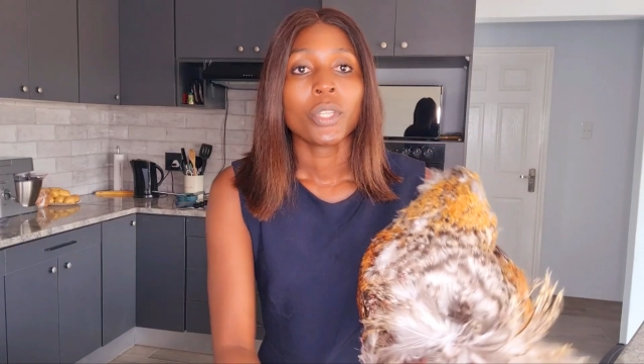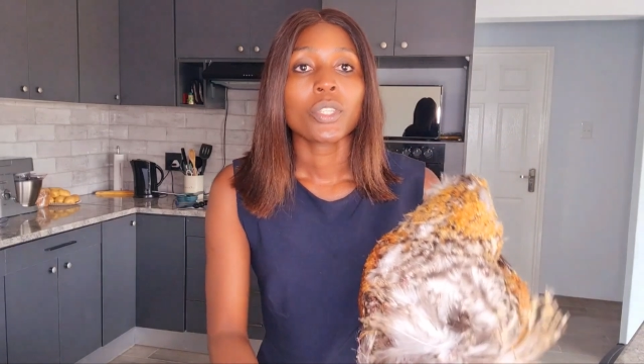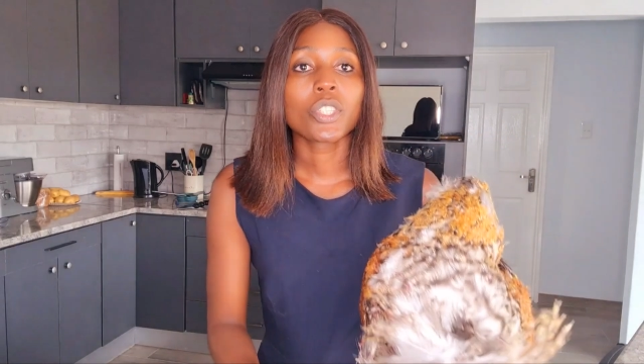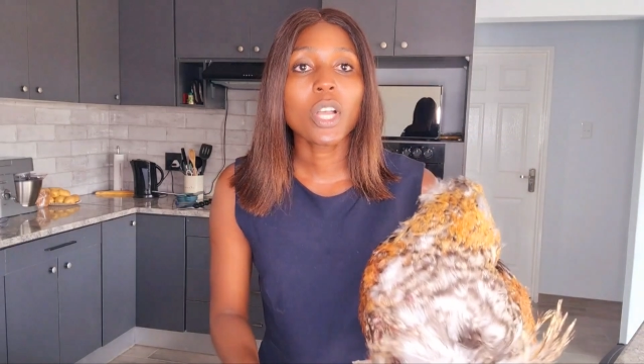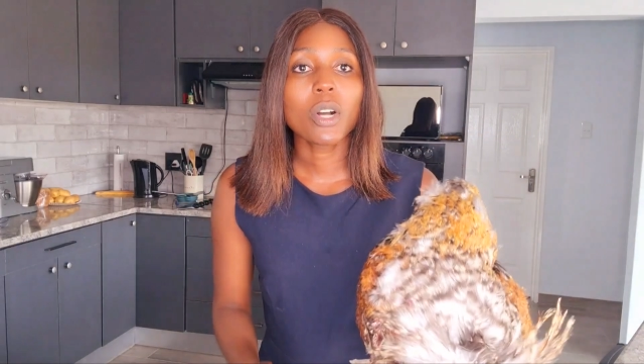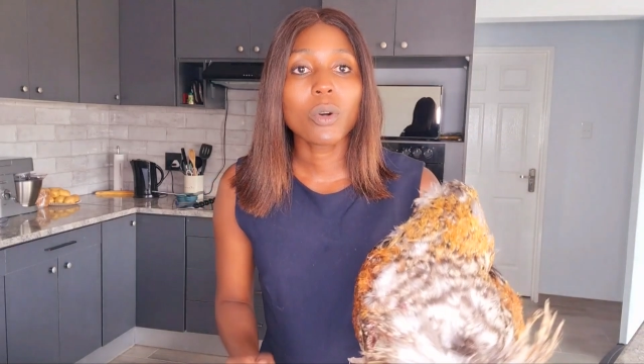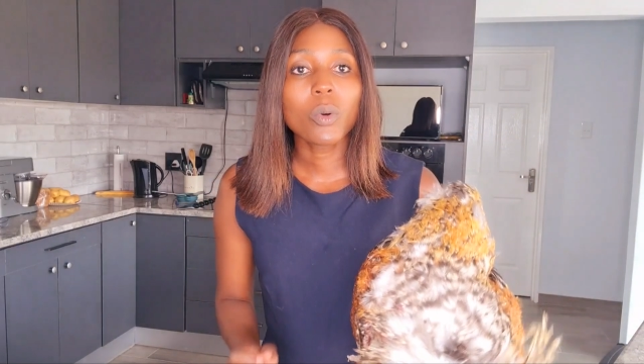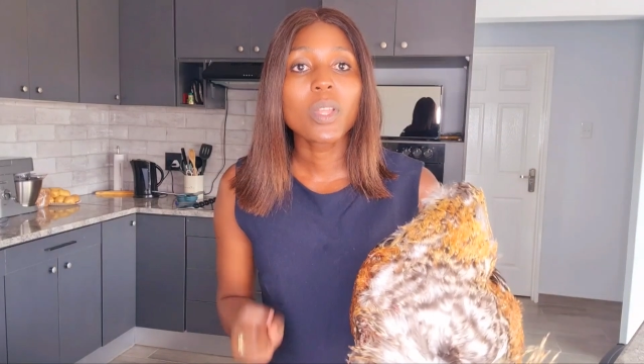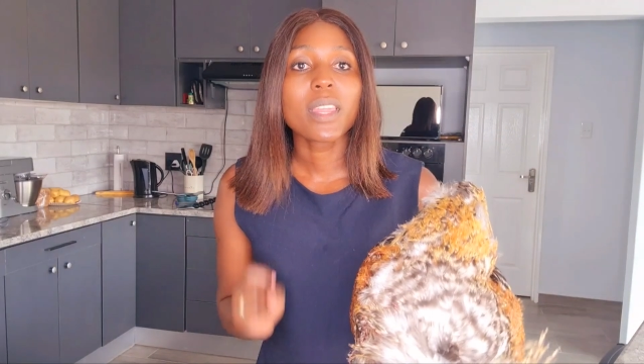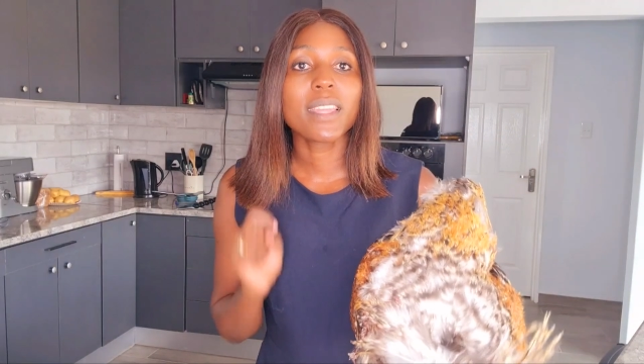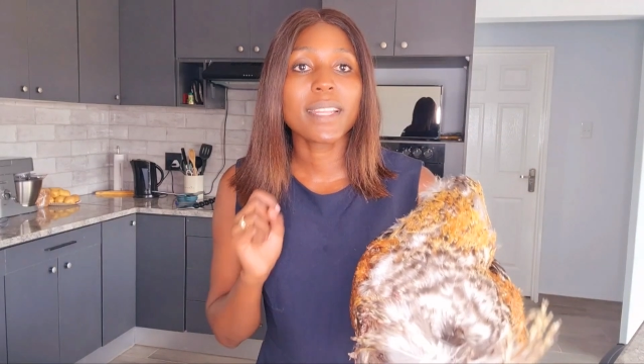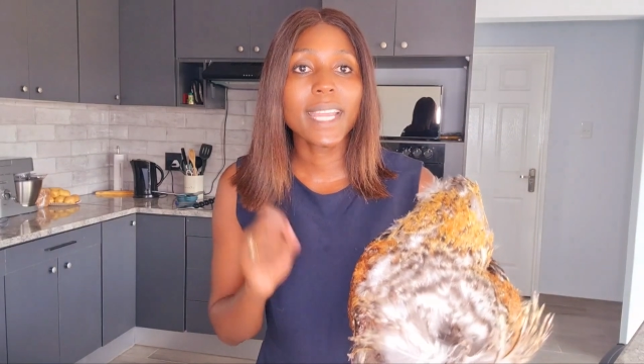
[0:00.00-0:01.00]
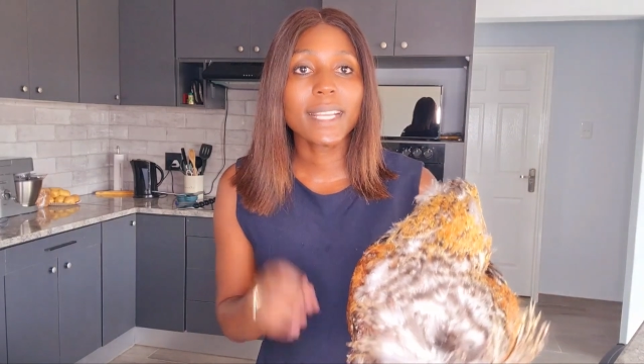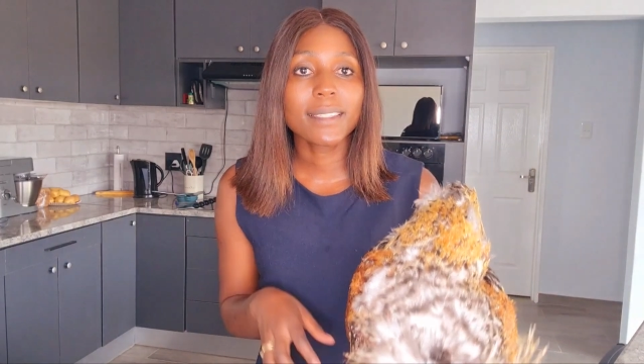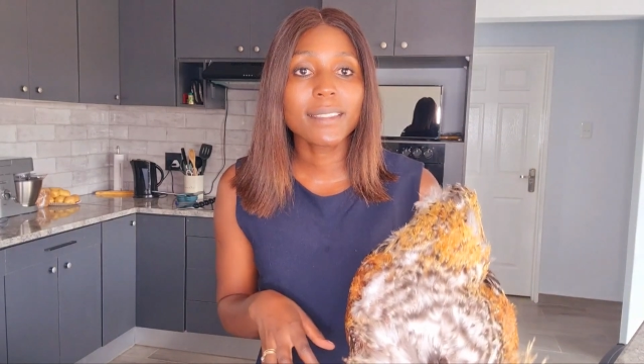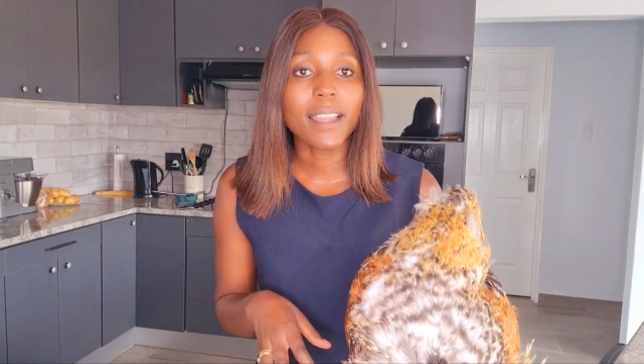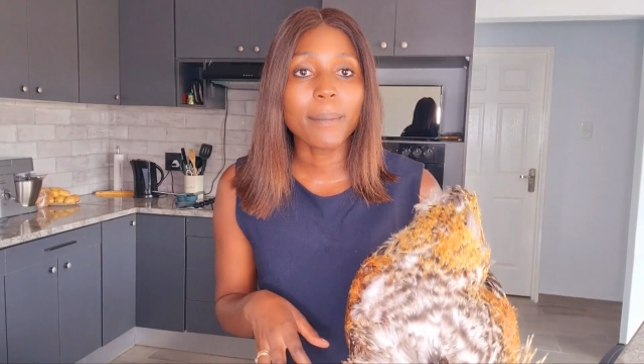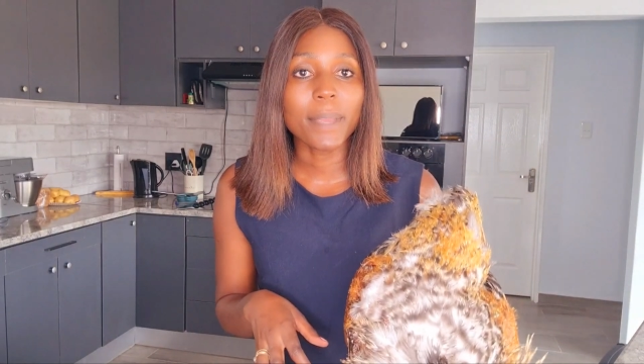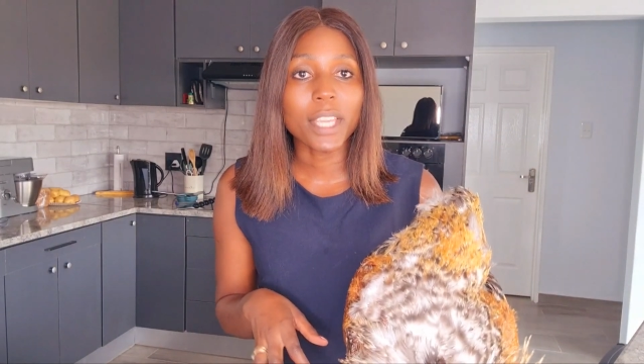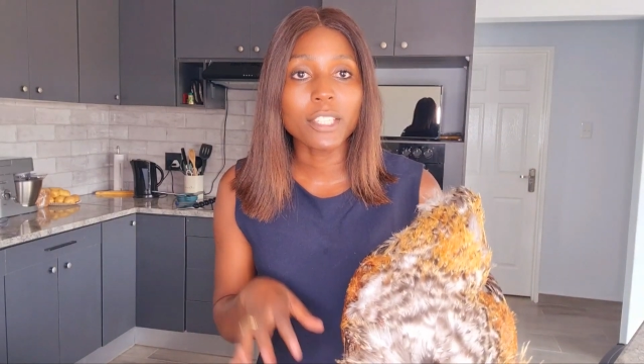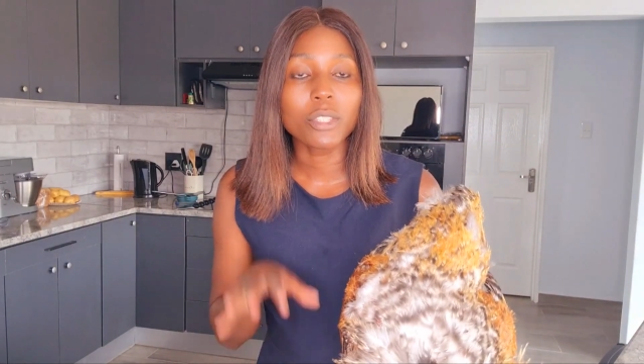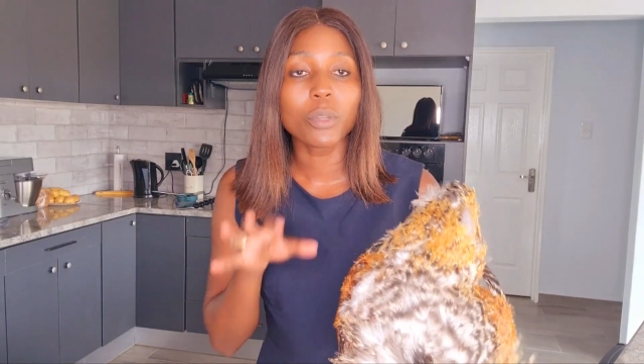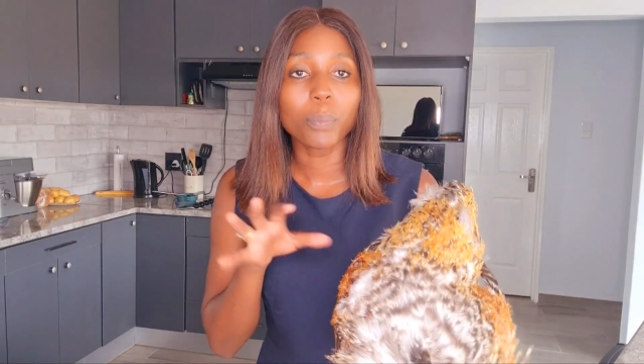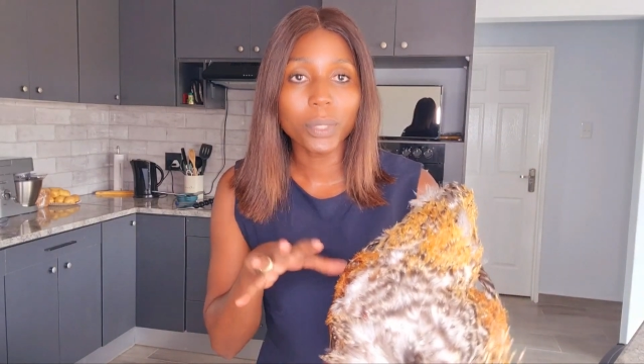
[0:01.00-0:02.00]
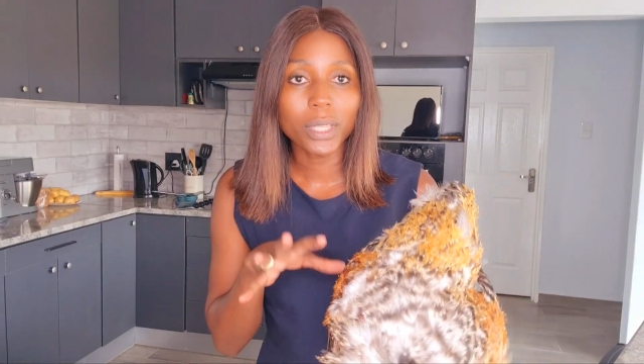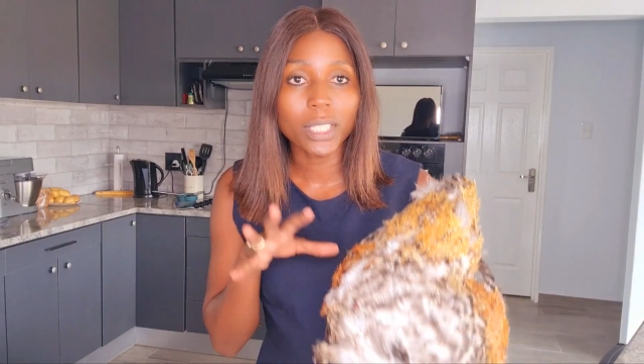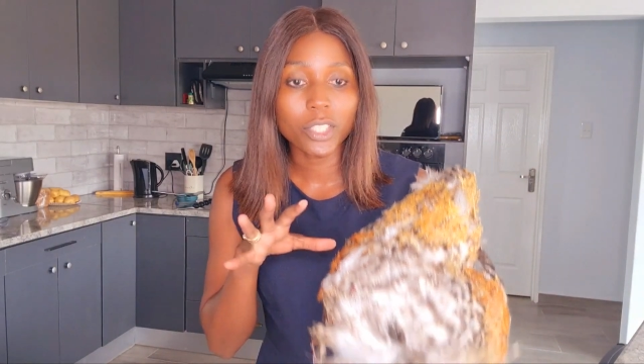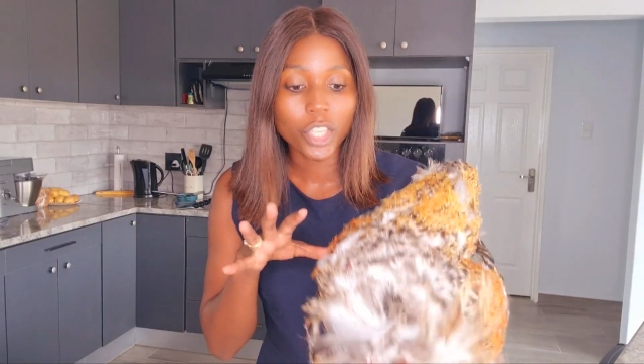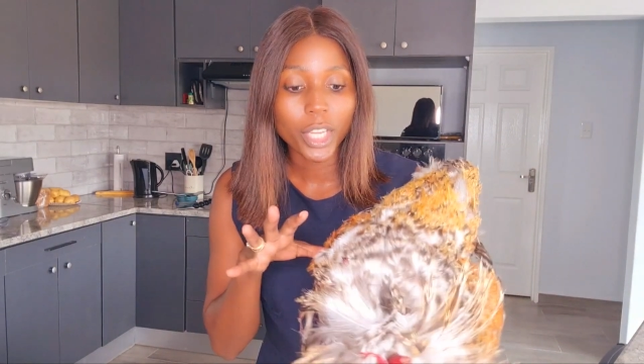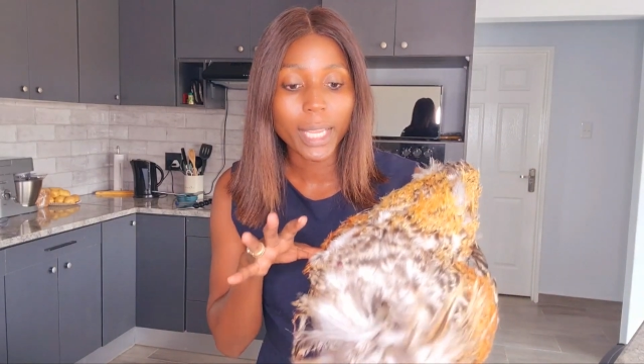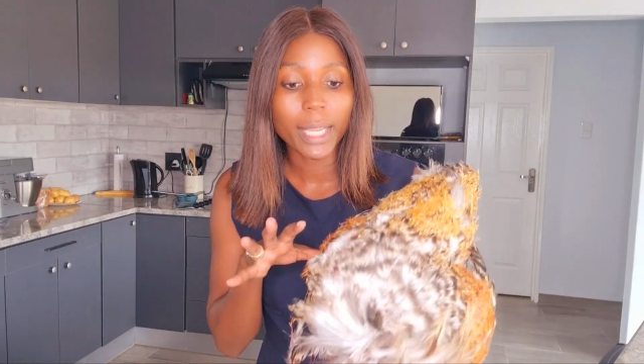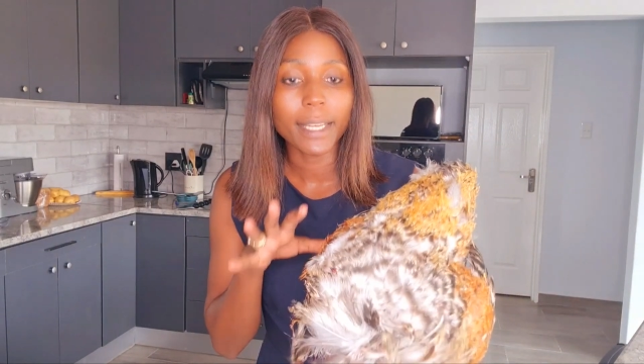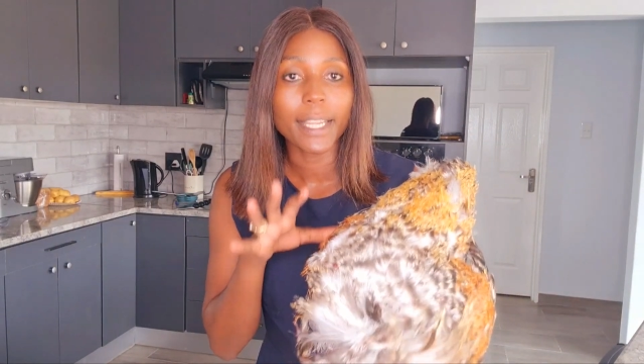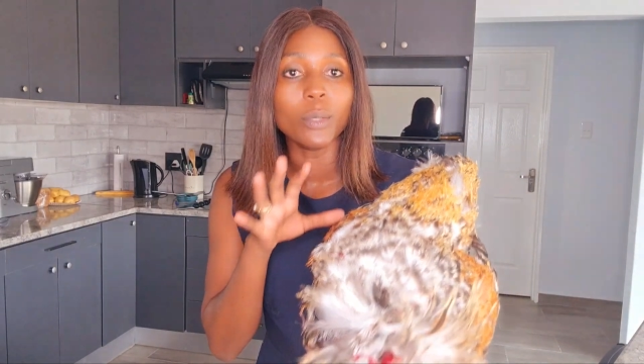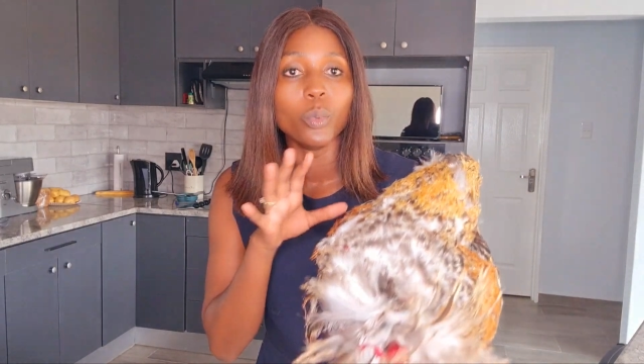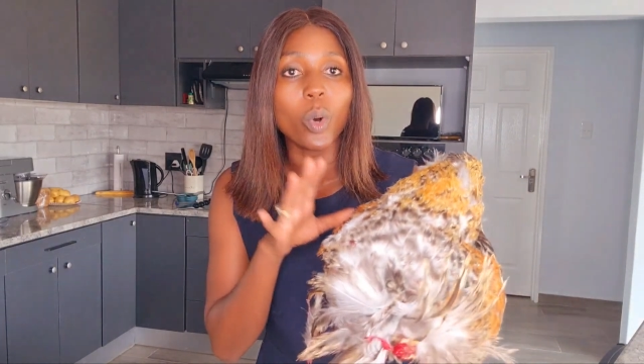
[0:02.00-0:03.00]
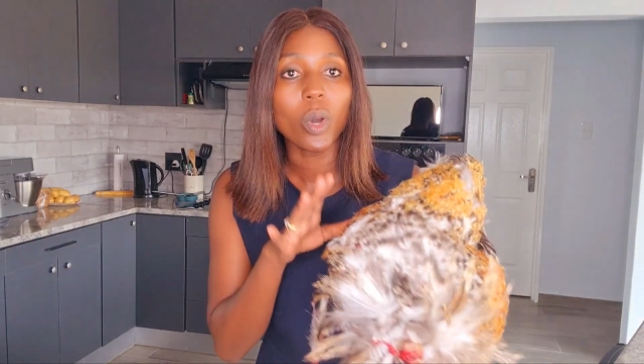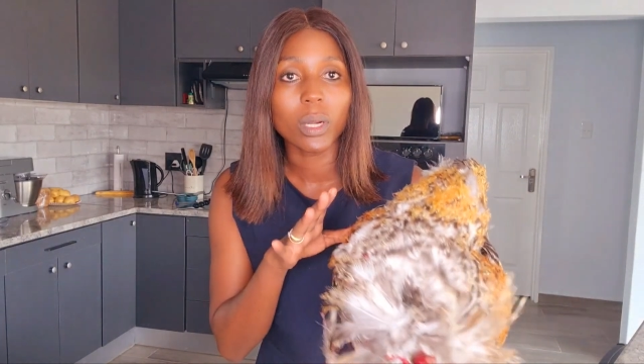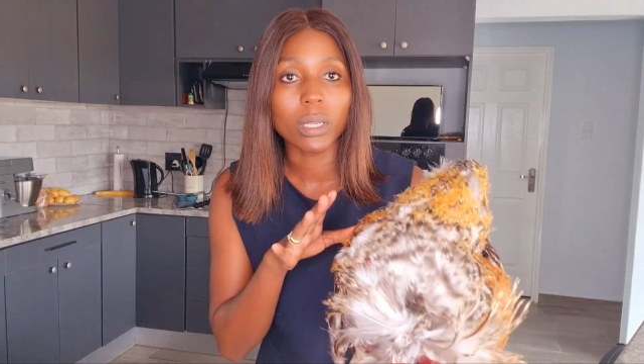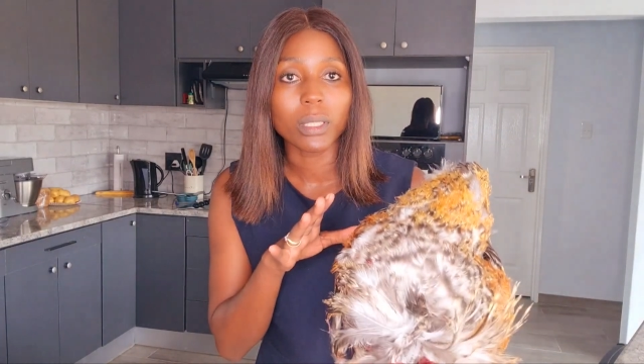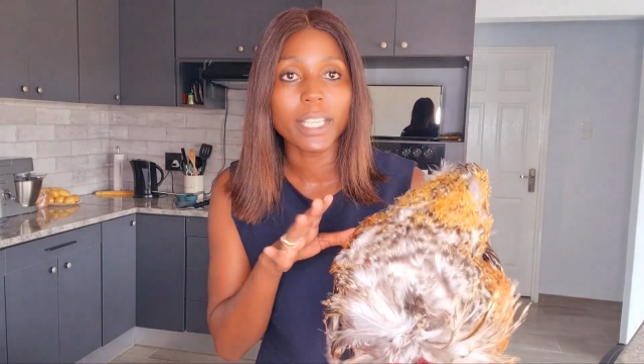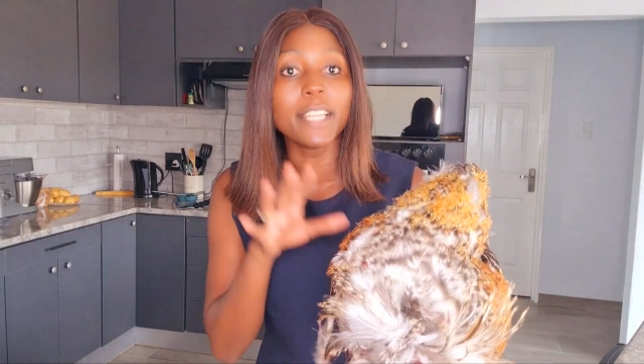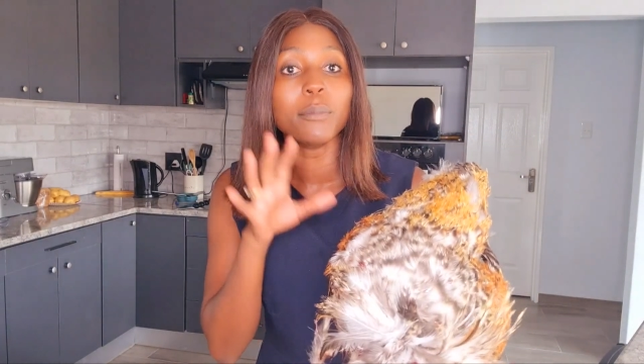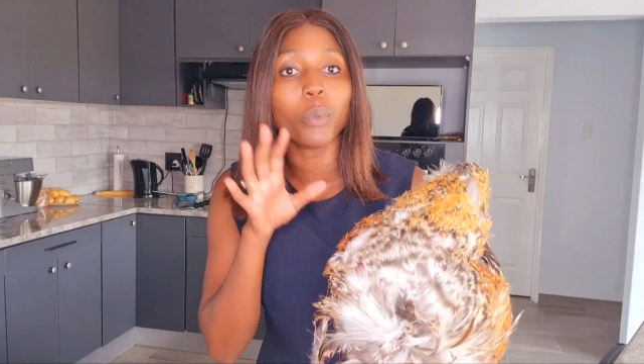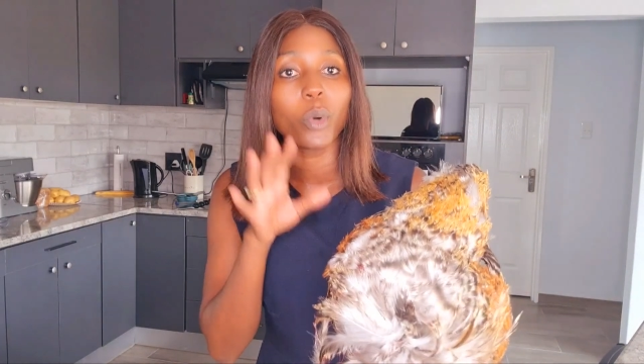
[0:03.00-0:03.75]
So the next step is to put the chicken in water, in